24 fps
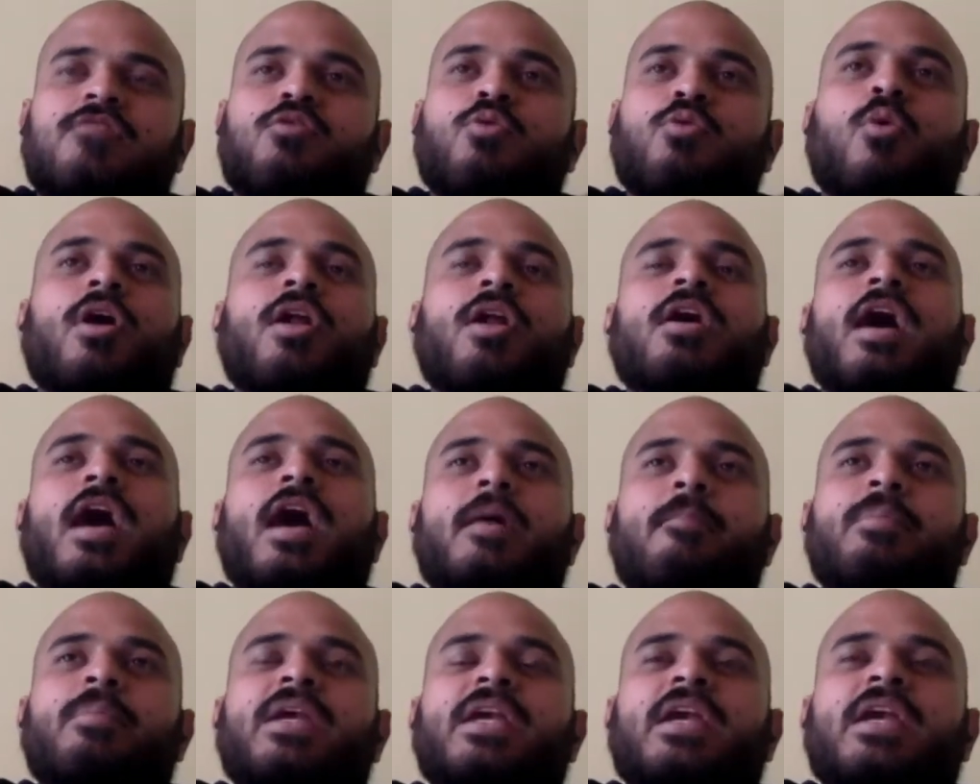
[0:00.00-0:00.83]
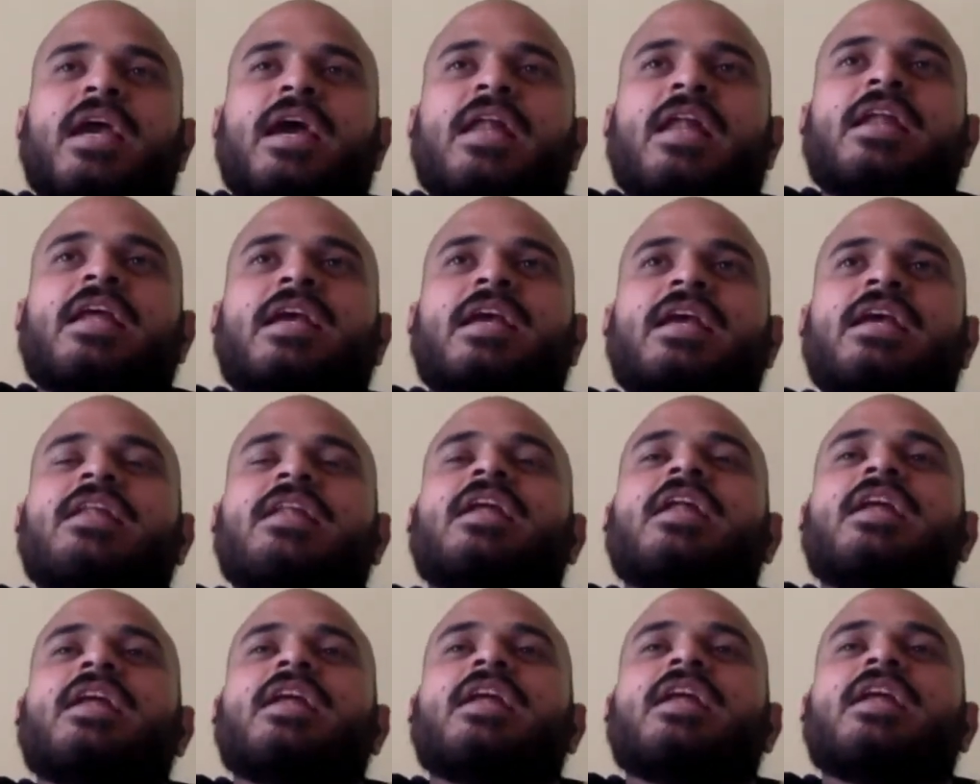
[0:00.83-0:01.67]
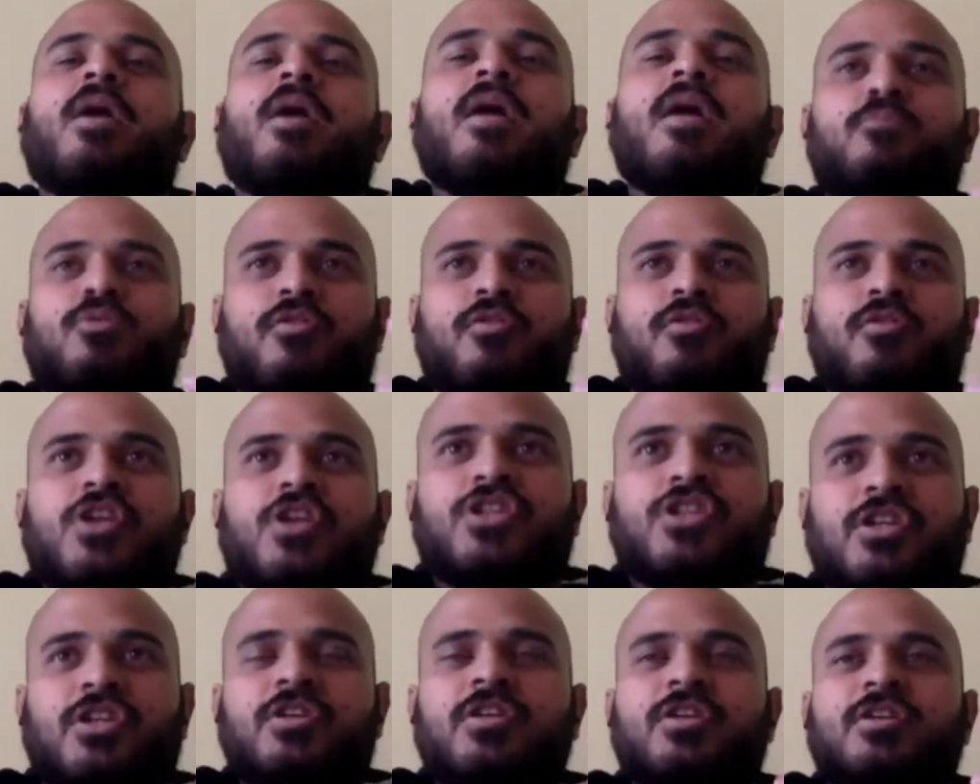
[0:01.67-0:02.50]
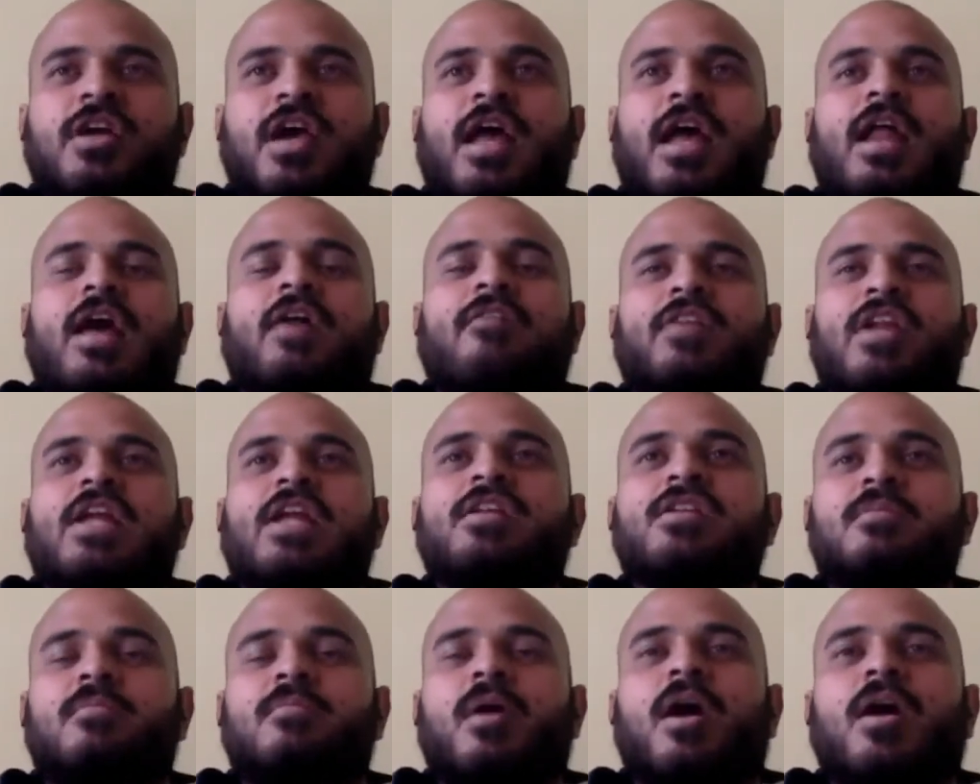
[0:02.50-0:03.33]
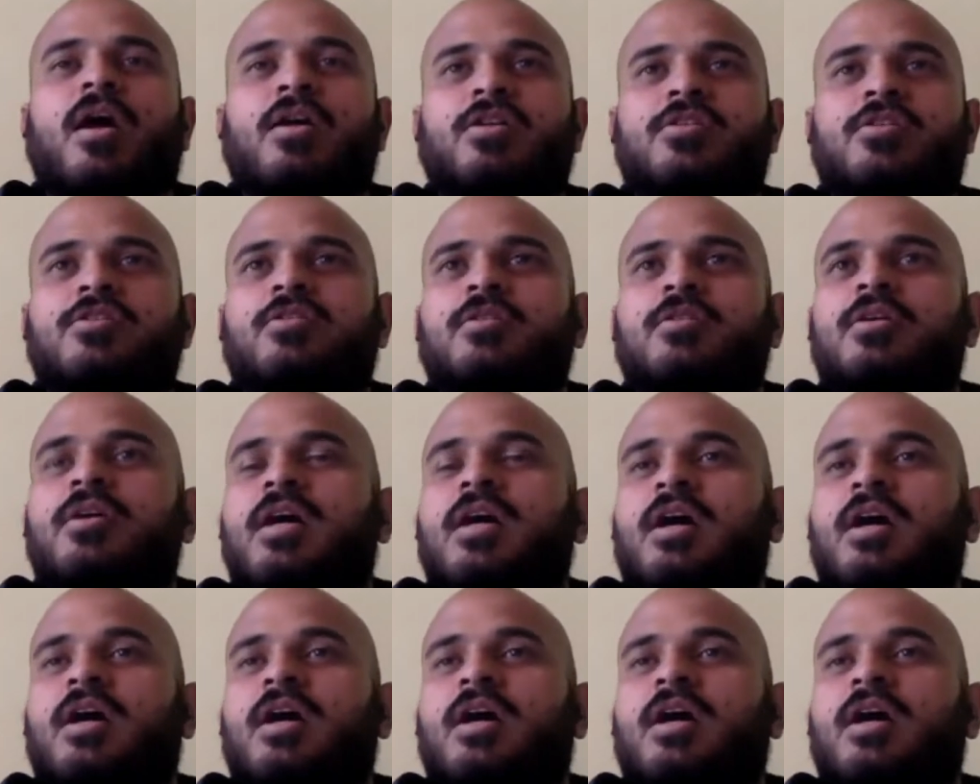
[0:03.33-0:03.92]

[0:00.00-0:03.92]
if you want to be in an in-demand profession and have an in-demand